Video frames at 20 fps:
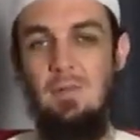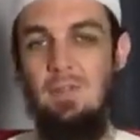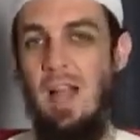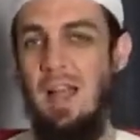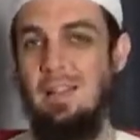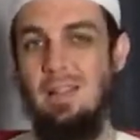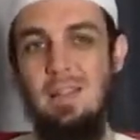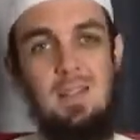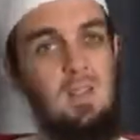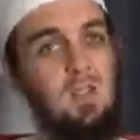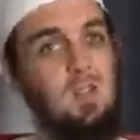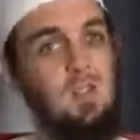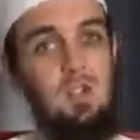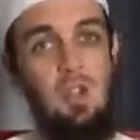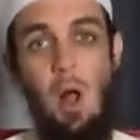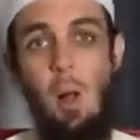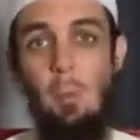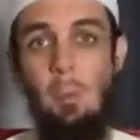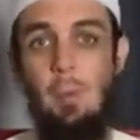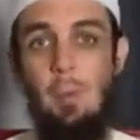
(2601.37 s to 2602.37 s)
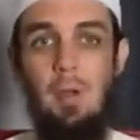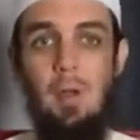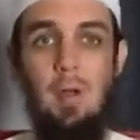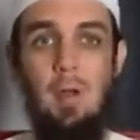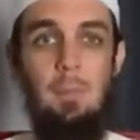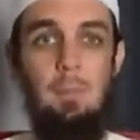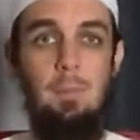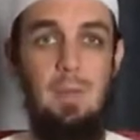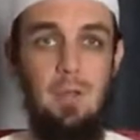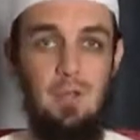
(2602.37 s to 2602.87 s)
That doesn't stop
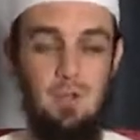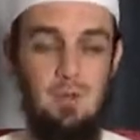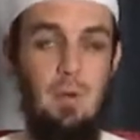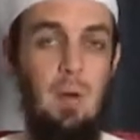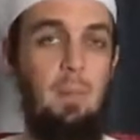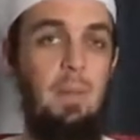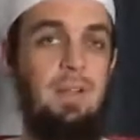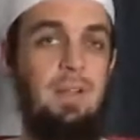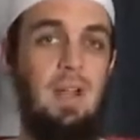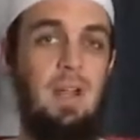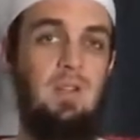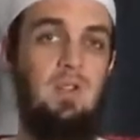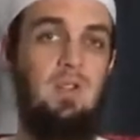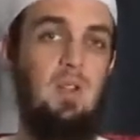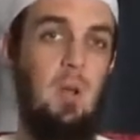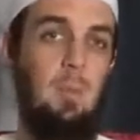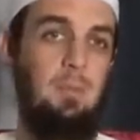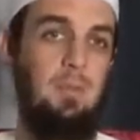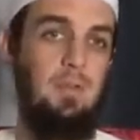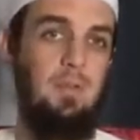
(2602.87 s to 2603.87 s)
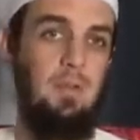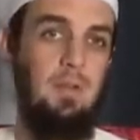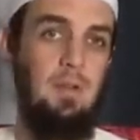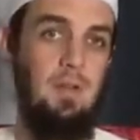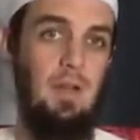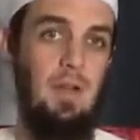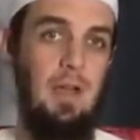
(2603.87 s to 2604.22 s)
because Ramadan stopped.